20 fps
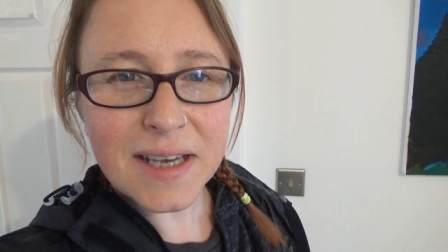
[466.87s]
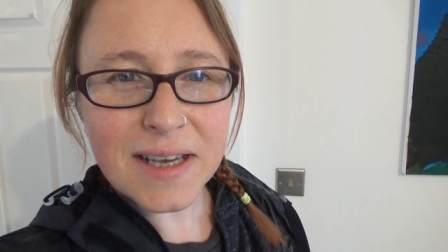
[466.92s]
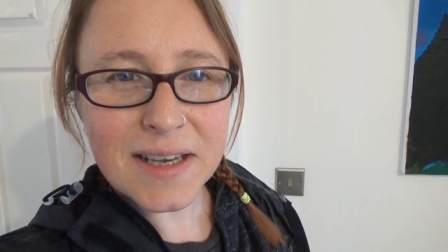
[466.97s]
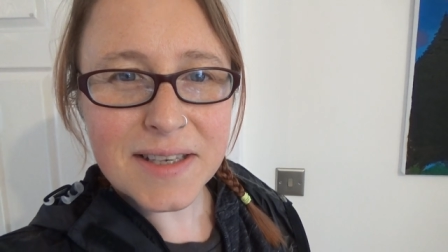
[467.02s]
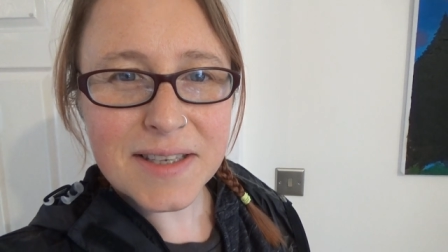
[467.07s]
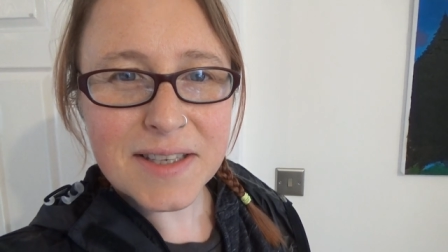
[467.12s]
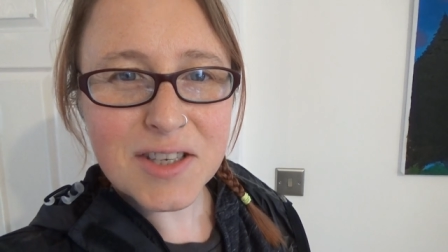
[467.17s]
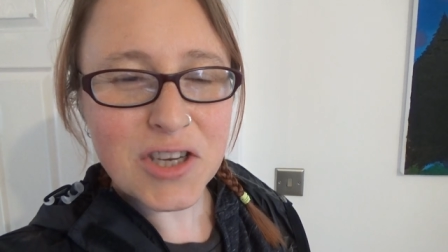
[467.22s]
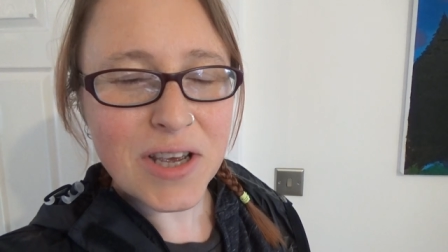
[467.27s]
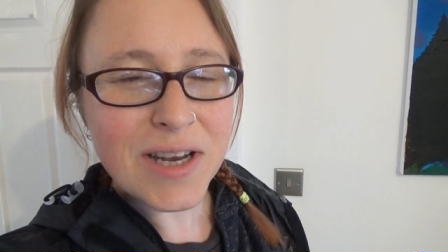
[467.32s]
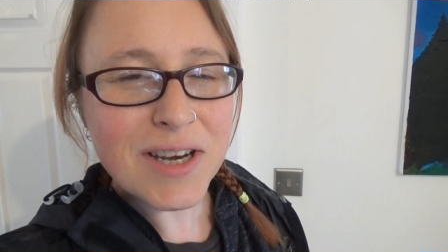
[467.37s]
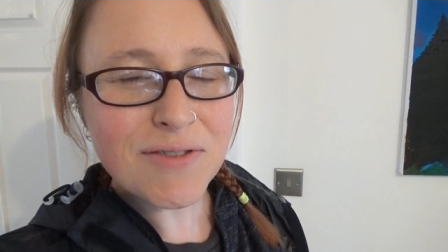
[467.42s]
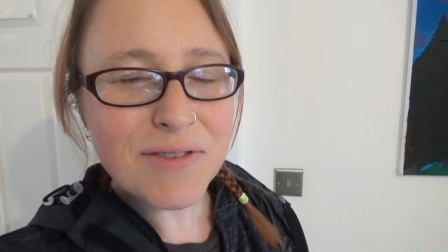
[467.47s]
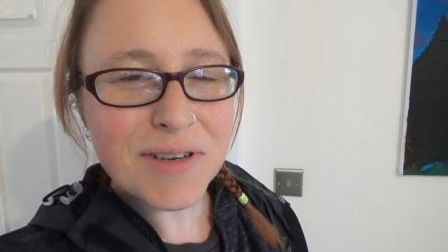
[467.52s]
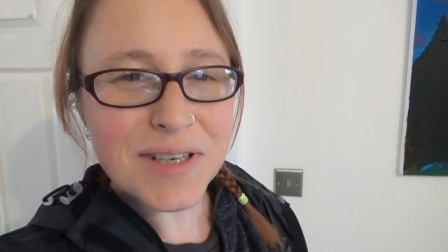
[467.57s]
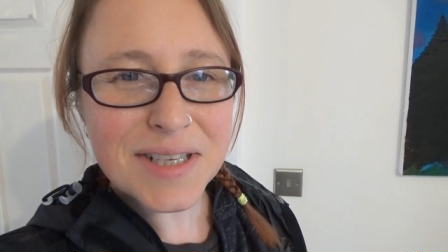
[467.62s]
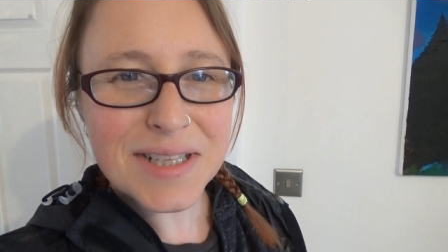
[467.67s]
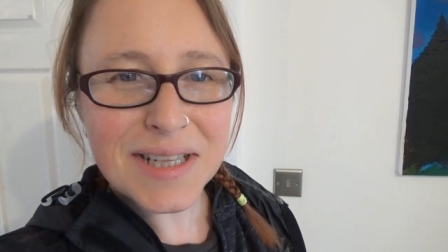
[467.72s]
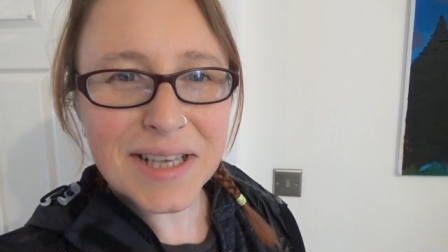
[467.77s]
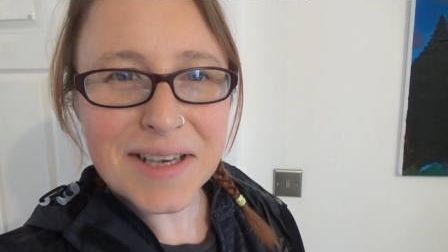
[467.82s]
as
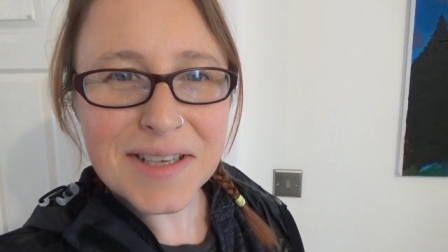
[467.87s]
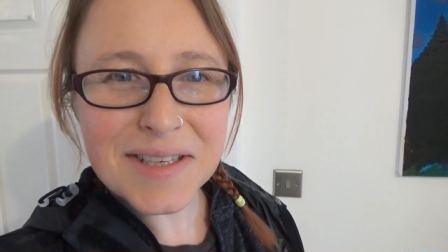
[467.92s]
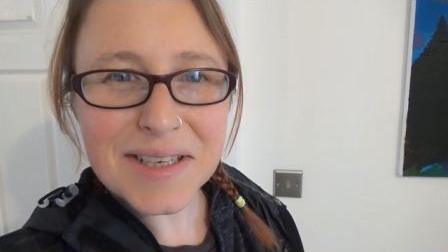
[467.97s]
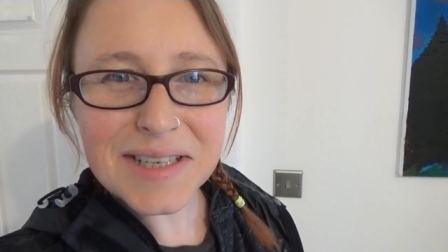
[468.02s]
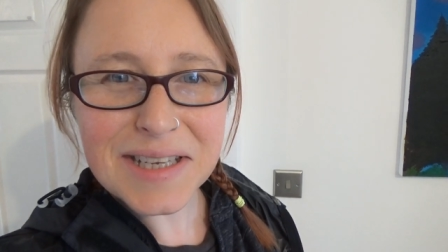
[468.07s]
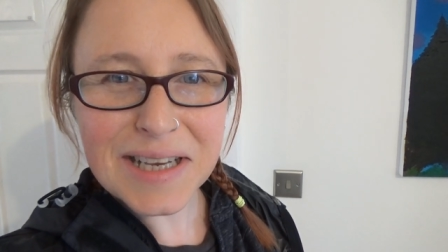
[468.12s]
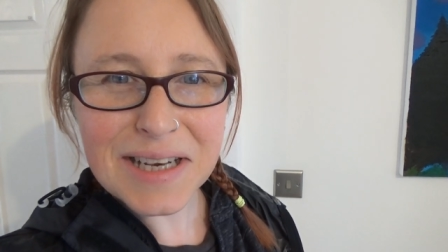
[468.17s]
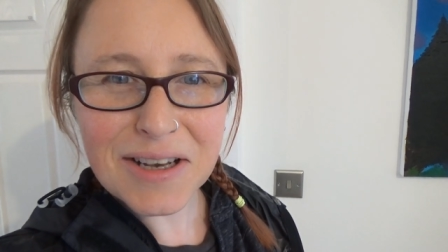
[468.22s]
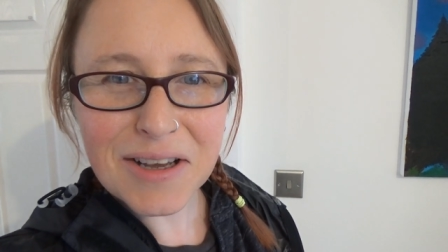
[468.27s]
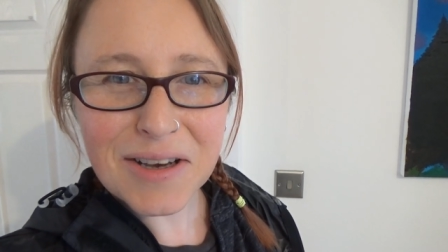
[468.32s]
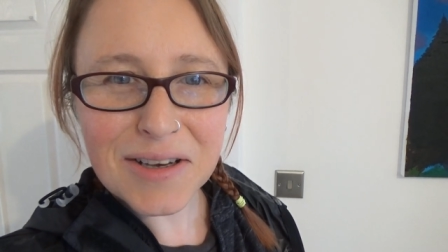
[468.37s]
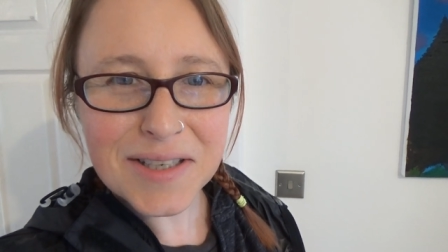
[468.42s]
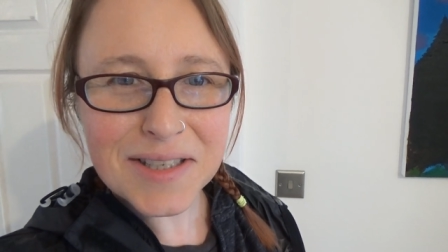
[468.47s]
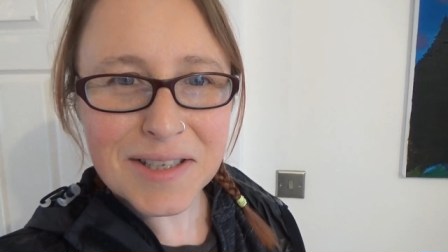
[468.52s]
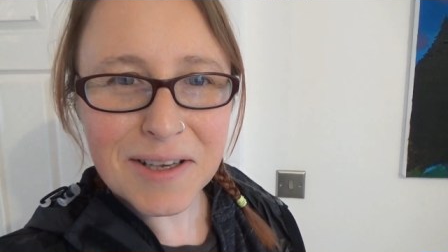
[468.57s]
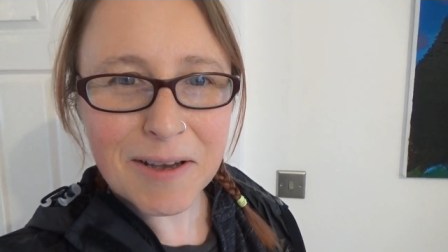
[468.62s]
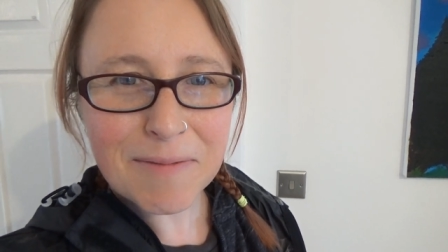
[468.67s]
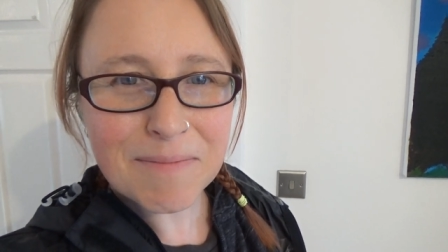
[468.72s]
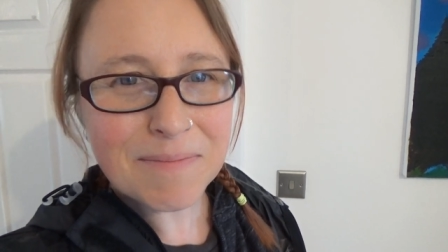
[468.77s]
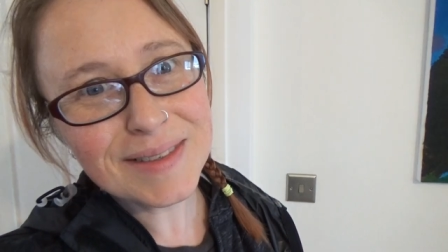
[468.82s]
generously as it did last
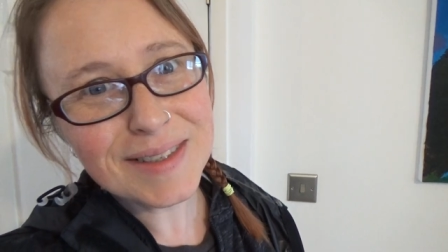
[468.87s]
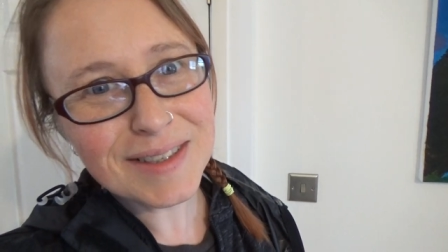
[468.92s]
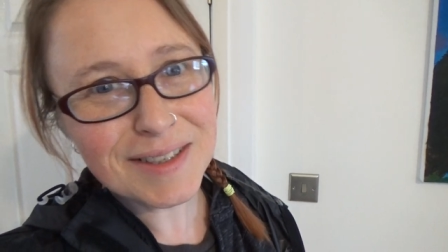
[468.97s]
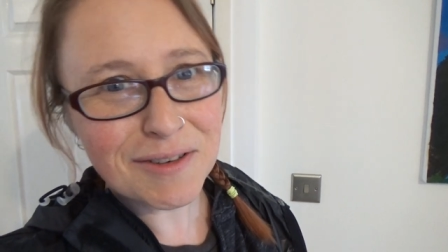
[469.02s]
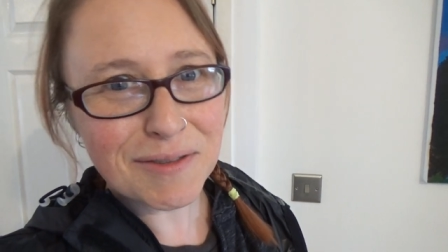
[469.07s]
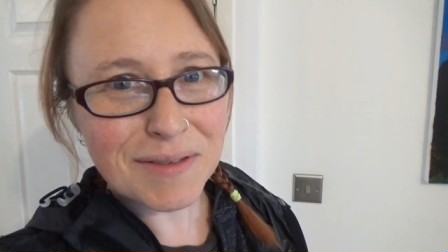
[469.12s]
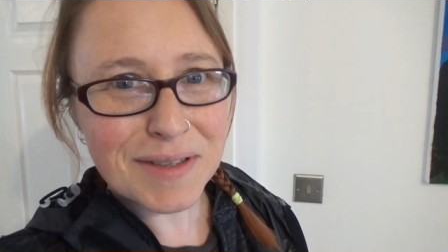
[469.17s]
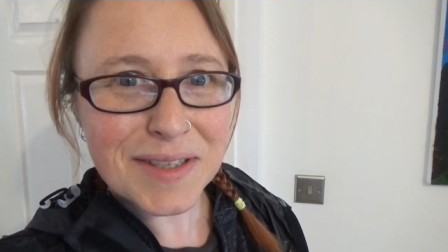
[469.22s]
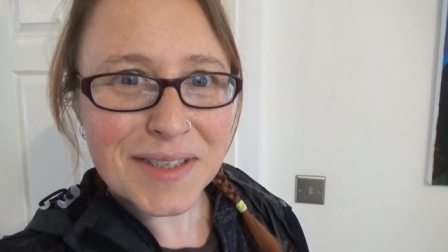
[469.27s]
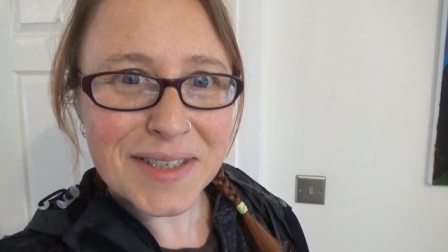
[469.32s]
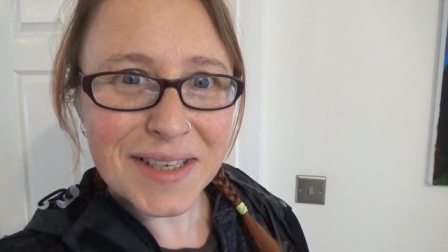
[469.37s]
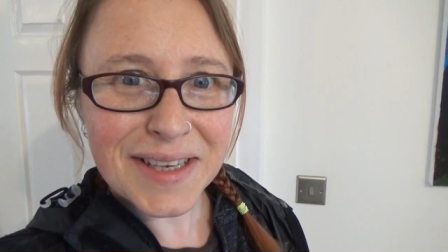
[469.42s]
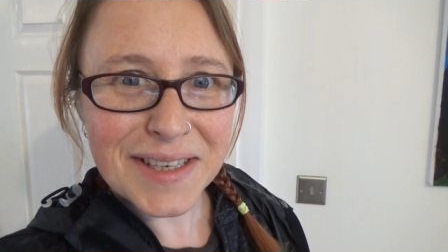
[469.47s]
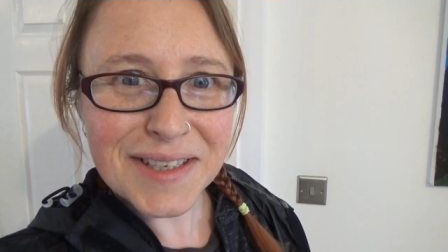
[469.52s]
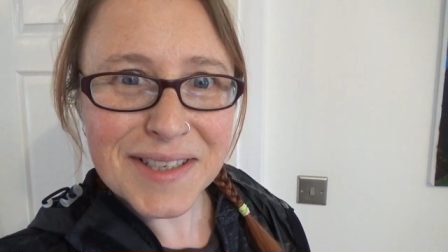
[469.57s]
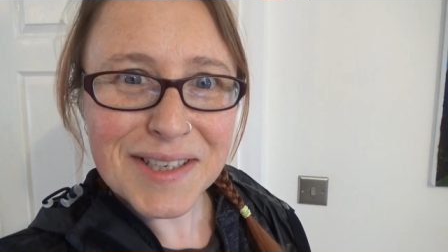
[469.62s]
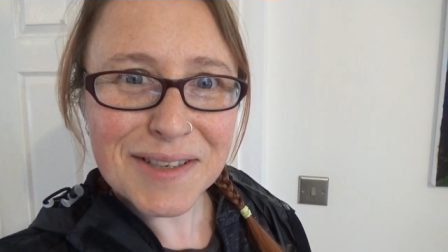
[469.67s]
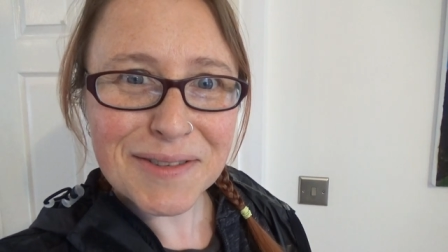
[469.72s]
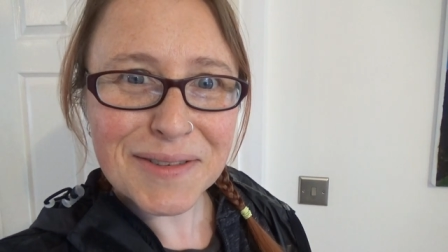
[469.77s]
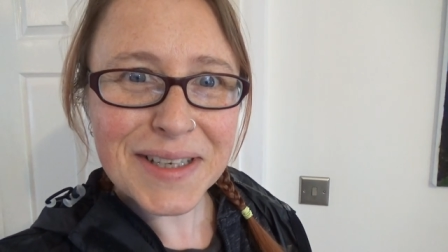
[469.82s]
time let's go and
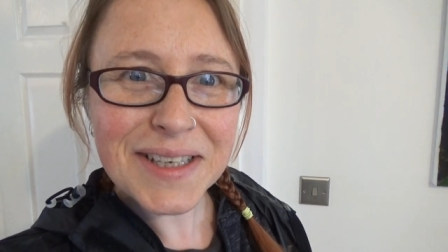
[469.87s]
see shall